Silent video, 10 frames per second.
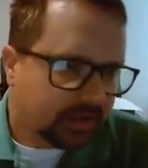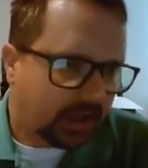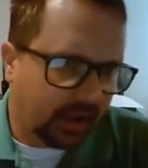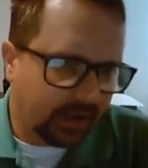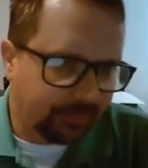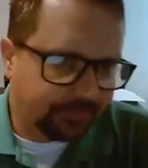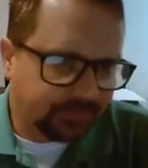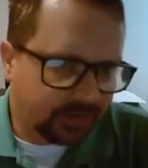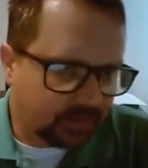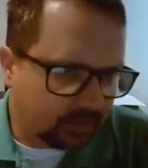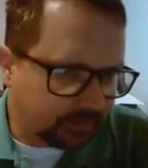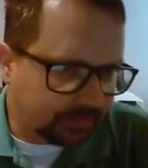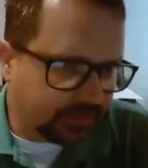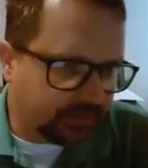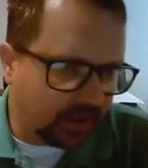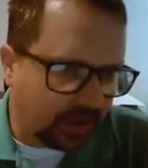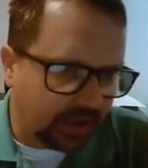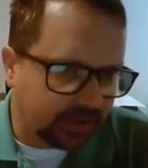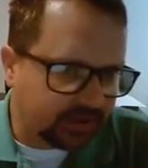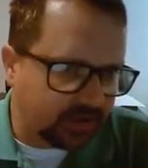2
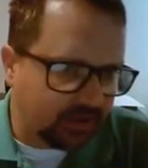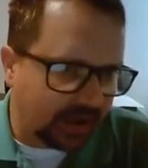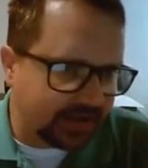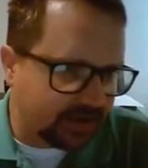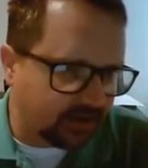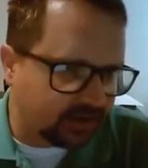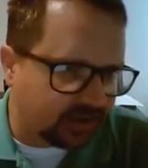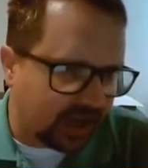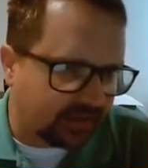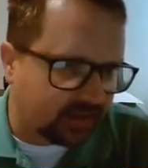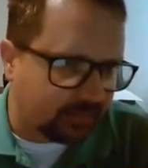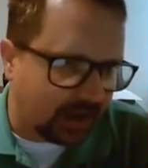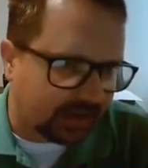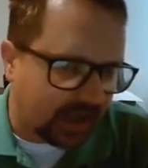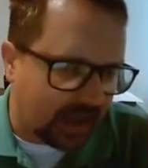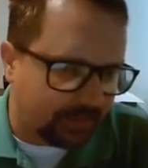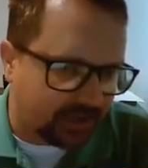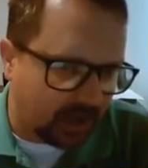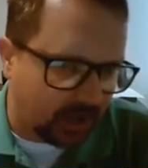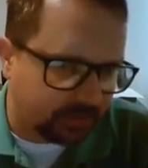identical sites that bind to
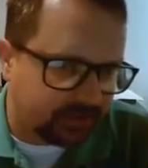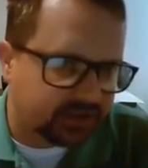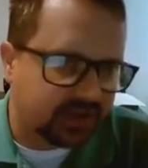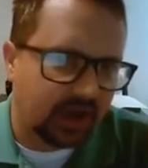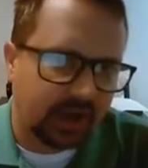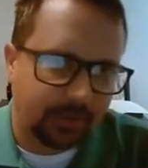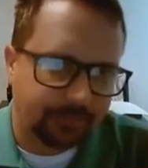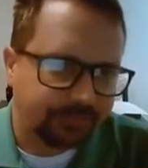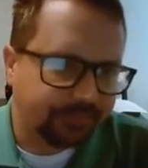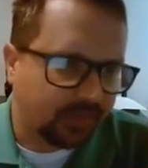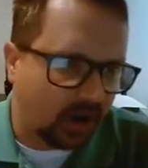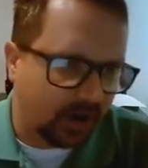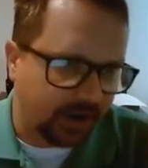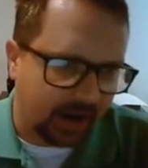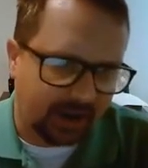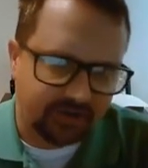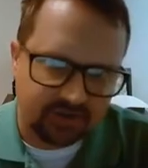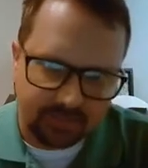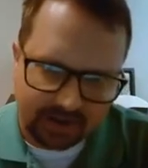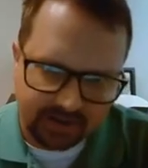epitopes are your
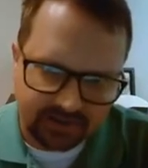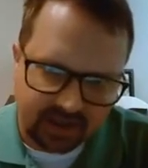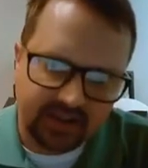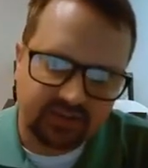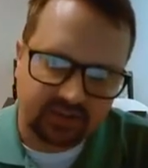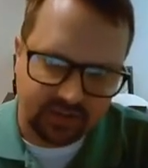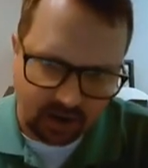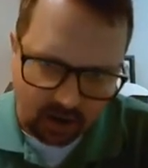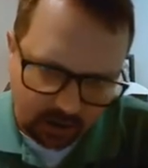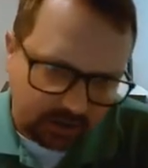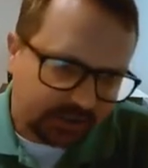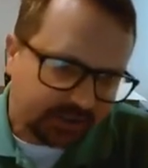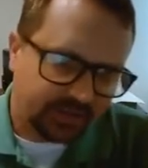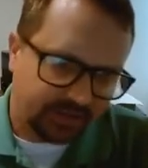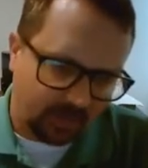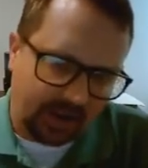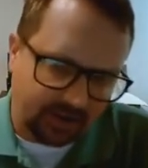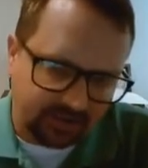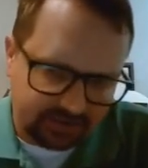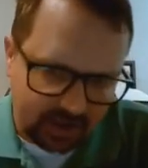antigen binding sites, so they're made to
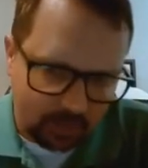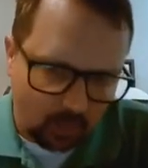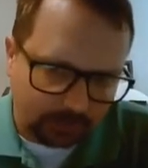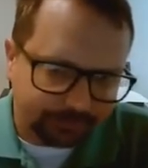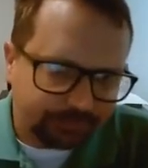the same one